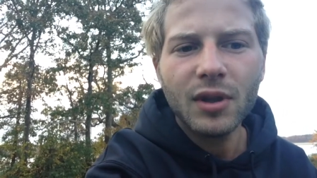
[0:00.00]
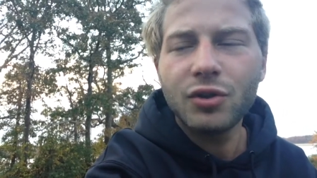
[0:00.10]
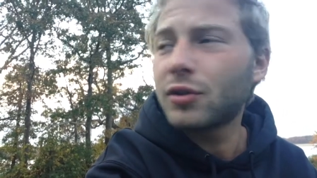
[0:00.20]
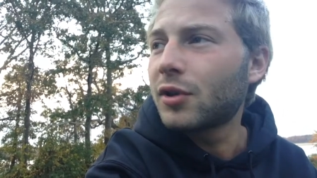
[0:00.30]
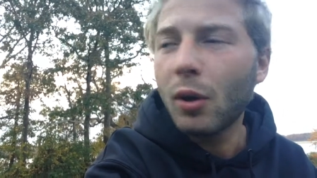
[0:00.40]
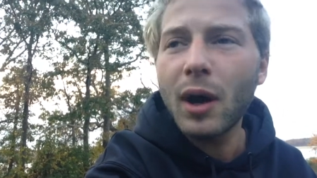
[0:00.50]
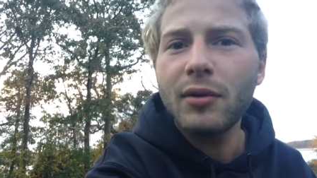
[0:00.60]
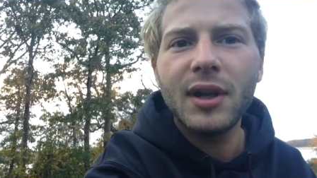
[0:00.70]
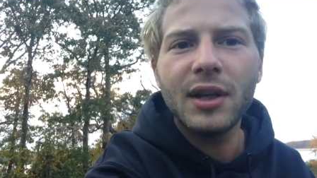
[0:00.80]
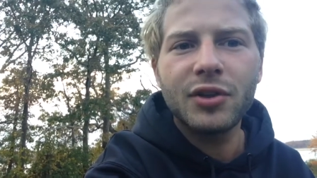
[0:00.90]
Just go out
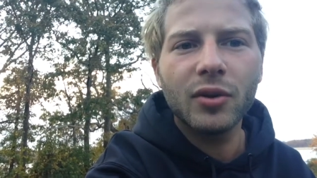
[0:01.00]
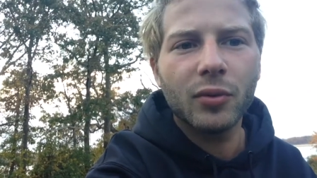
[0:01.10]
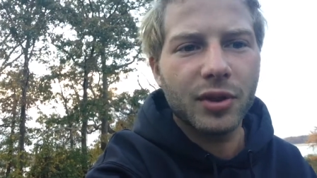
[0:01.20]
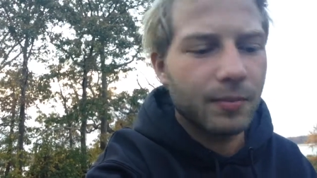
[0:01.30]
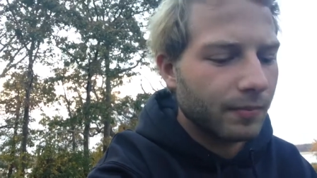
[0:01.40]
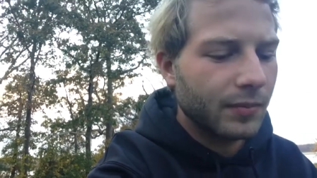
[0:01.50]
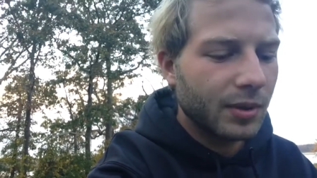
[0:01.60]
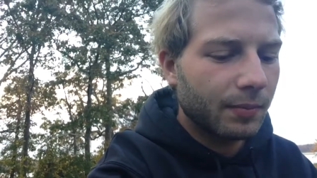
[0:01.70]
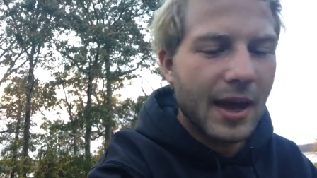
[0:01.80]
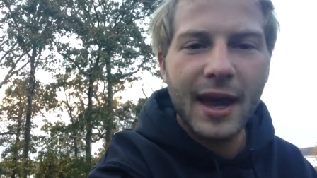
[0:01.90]
in nature with a
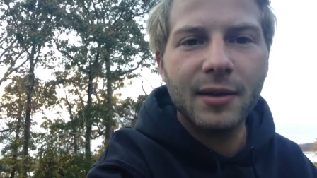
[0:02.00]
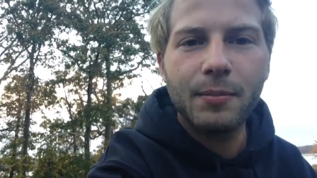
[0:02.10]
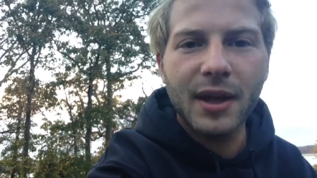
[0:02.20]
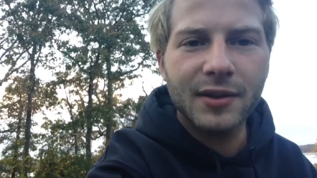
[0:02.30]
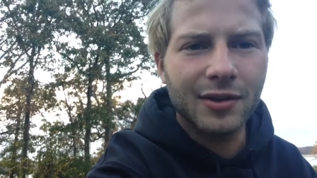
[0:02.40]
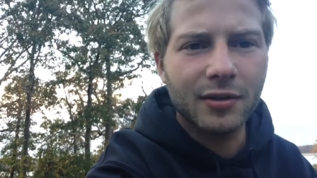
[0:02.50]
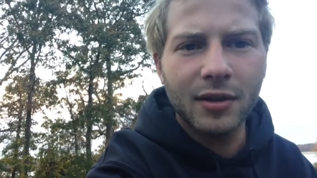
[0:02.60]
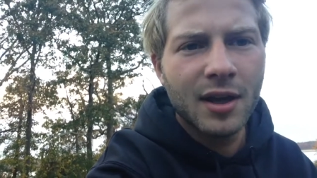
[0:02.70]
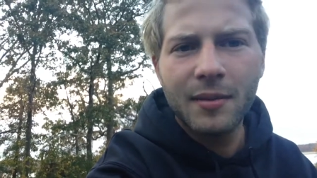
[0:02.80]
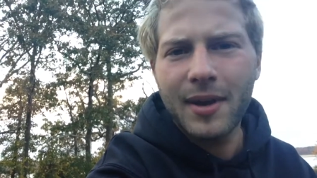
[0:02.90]
pad and pencil,
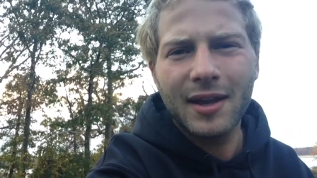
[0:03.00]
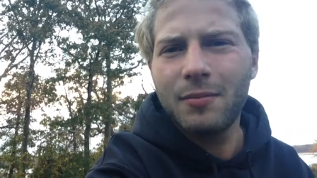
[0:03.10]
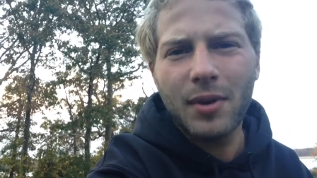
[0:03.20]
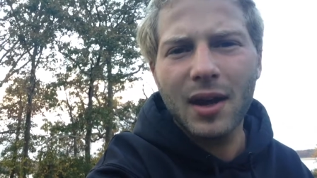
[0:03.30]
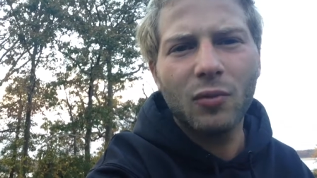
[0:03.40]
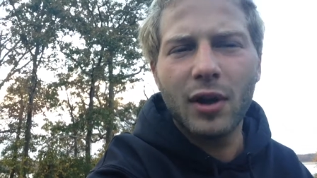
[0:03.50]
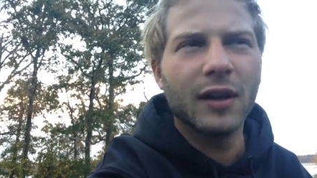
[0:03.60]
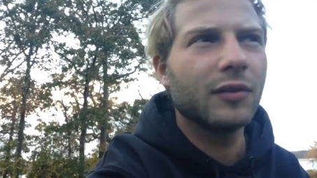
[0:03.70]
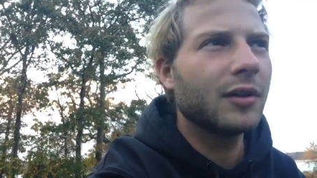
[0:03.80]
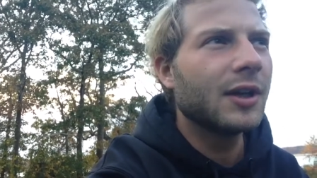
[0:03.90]
pad and pen,
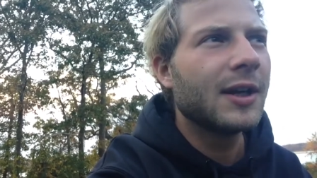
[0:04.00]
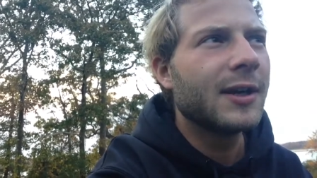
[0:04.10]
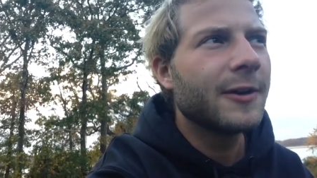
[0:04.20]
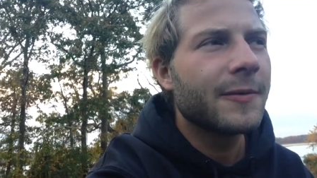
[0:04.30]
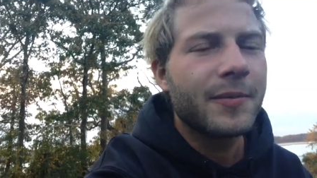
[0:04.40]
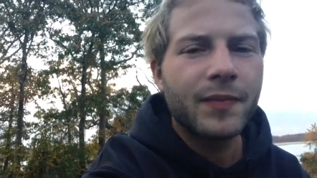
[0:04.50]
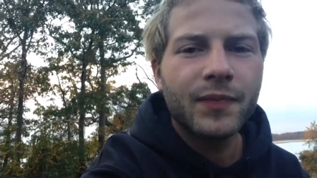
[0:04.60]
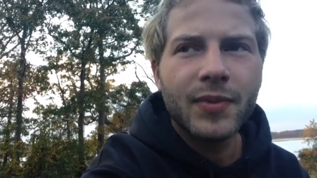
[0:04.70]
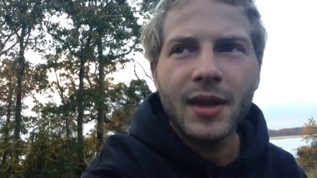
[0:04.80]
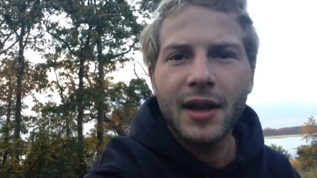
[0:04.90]
whatever,
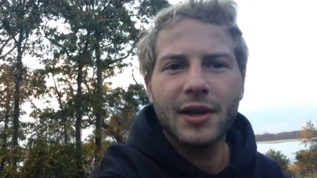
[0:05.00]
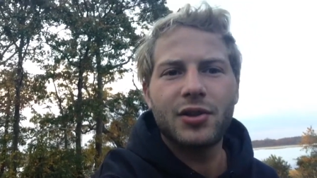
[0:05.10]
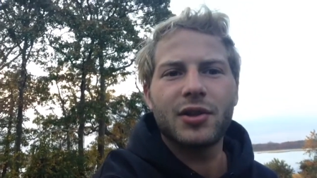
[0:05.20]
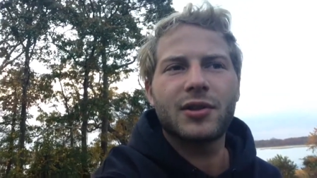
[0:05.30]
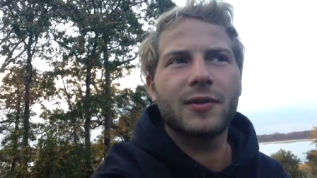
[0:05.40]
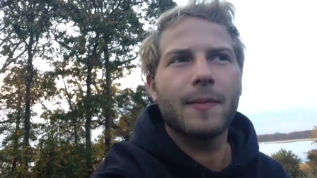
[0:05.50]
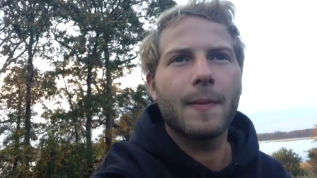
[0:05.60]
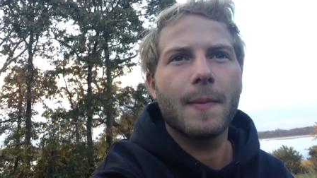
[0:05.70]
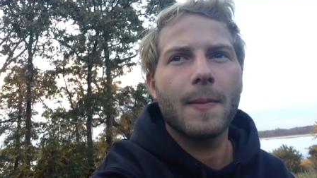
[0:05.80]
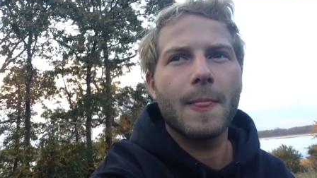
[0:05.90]
and just
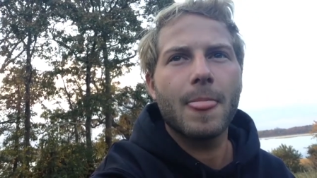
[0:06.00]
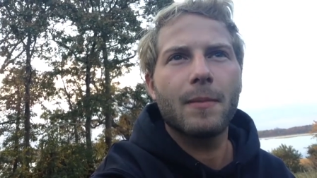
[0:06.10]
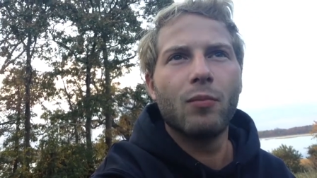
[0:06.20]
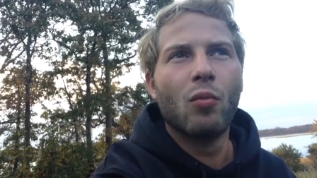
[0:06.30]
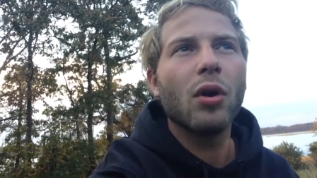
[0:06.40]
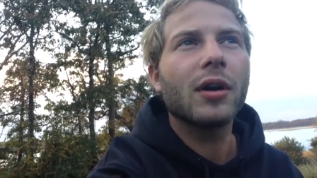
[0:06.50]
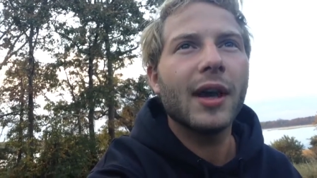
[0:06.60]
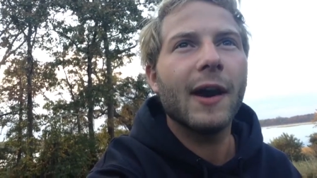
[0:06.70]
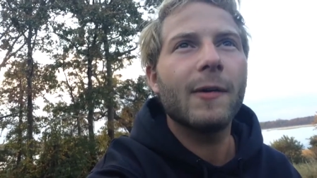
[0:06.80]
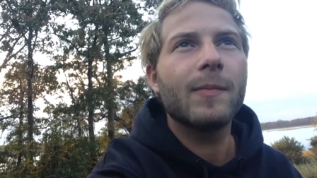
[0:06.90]
work
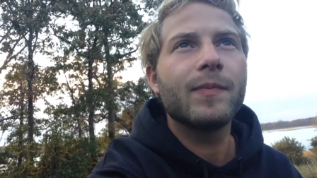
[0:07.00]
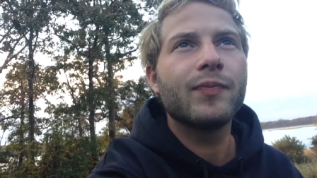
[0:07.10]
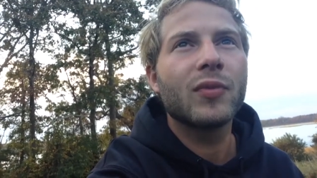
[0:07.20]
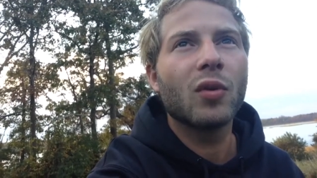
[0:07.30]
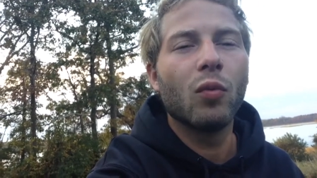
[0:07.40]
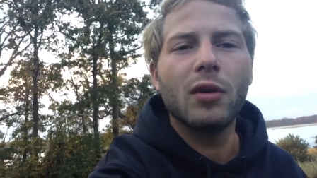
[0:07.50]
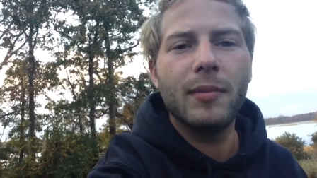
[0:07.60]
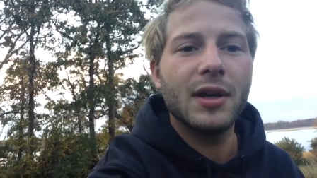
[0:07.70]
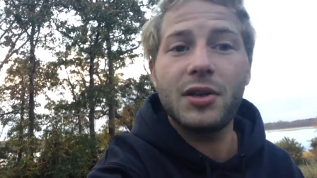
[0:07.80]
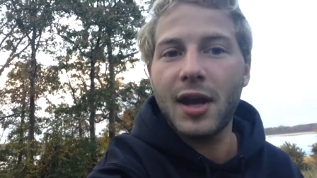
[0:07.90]
out what
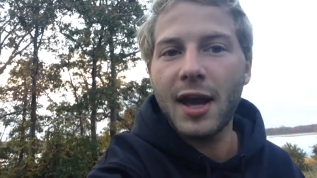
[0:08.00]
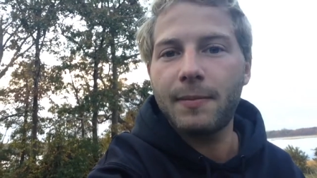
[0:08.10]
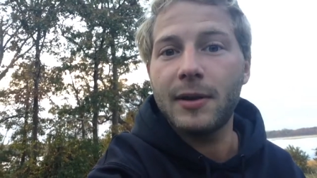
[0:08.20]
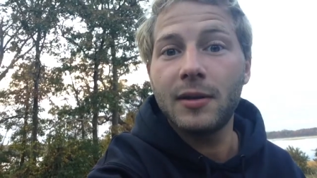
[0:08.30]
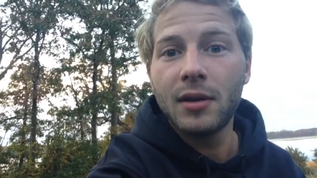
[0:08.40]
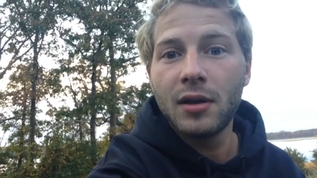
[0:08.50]
makes you happy.